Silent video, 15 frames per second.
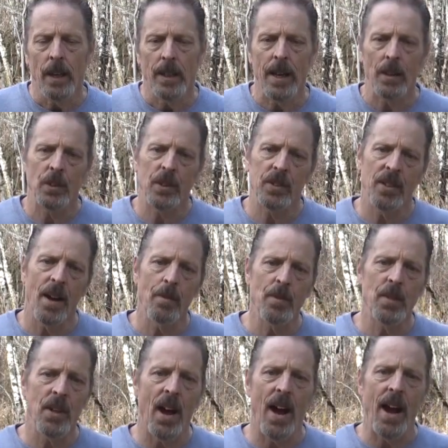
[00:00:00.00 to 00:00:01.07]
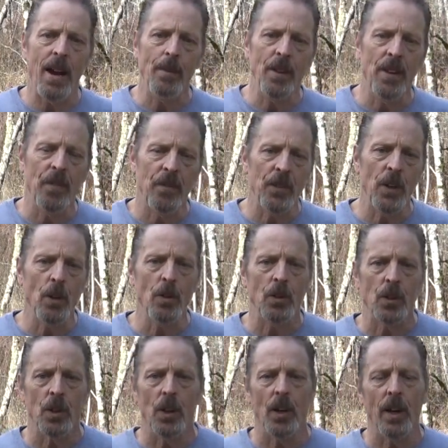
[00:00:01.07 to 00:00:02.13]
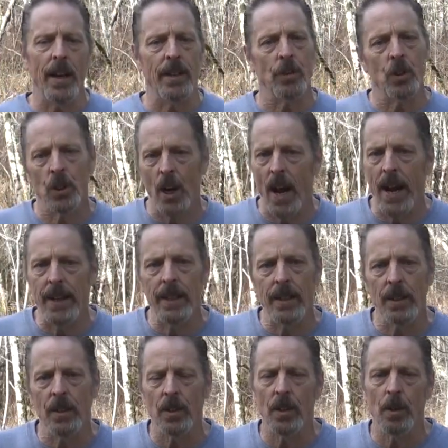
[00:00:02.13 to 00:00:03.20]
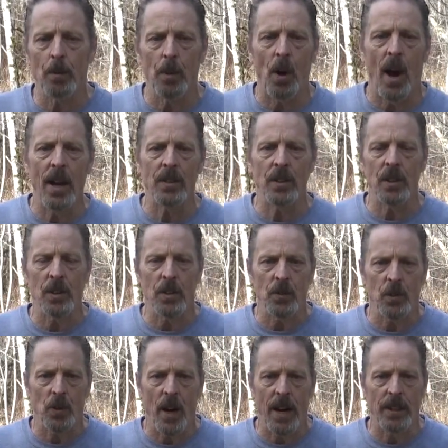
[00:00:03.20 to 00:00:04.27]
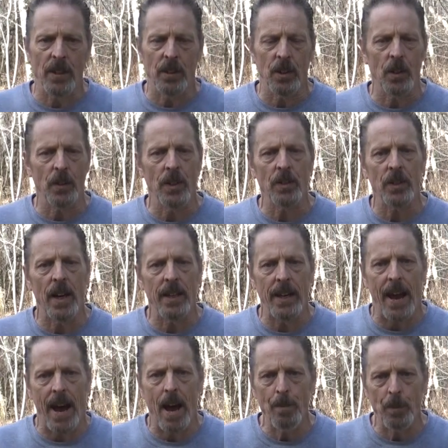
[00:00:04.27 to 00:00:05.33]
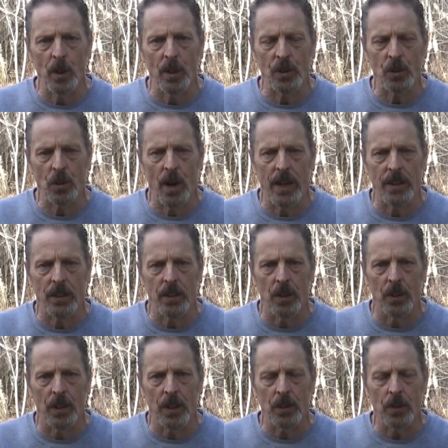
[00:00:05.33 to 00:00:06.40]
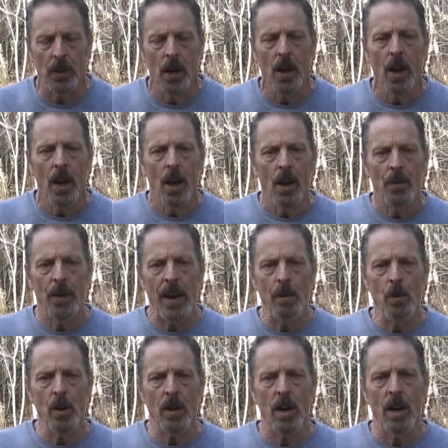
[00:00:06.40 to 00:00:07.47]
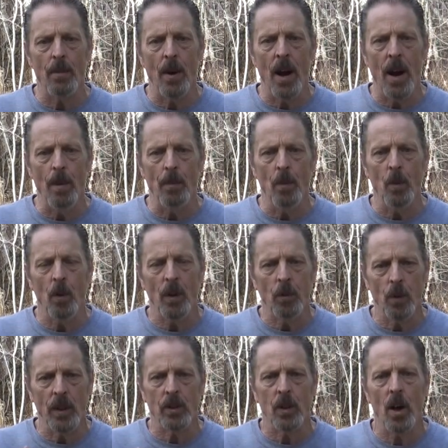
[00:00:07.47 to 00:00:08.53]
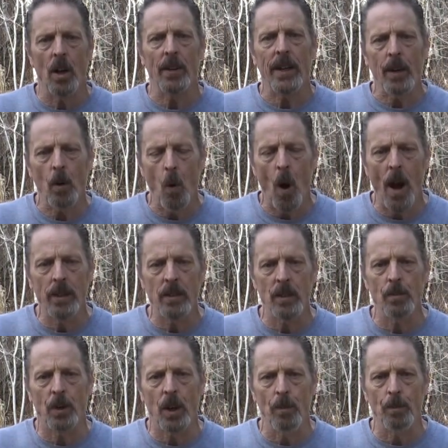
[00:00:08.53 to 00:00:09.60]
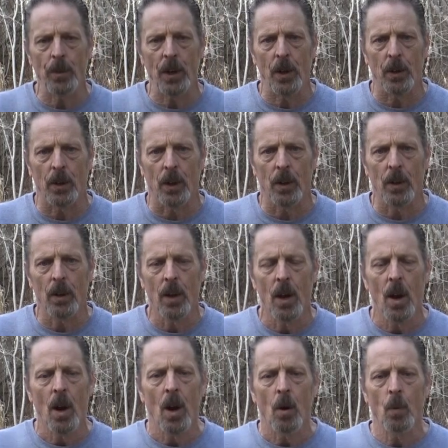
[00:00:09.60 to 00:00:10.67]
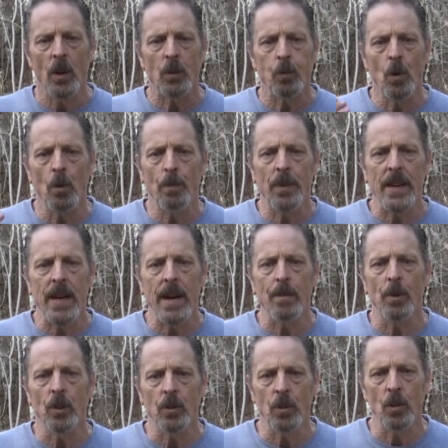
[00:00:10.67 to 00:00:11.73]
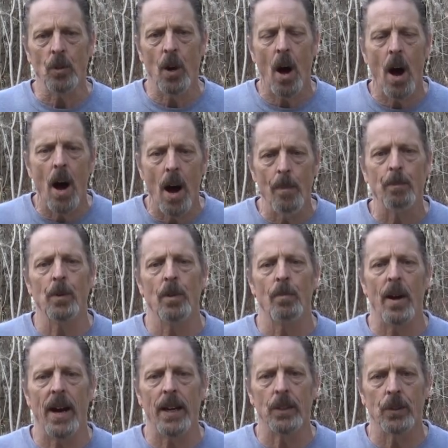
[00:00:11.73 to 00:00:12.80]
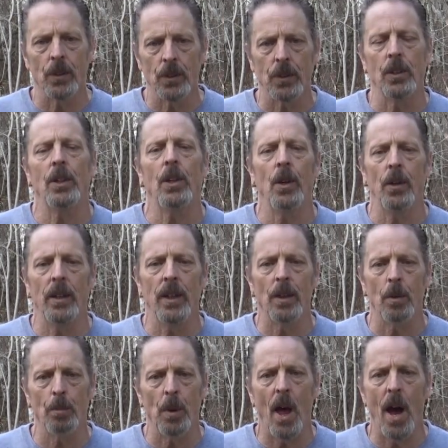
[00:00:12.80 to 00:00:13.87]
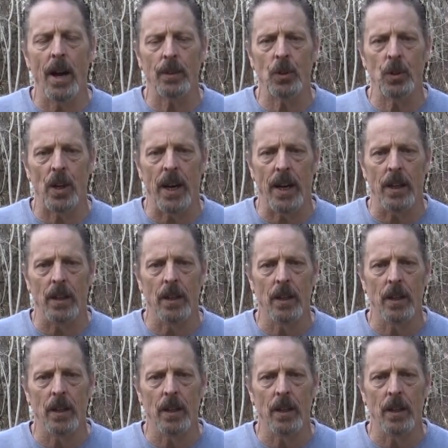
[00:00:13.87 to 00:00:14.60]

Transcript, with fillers: Now, sometime in the future, and China is in the process of trying to do this, and Apple is trying to do this, they will come up with what's called a quantum computer, which will be able to compromise the security of the blockchain.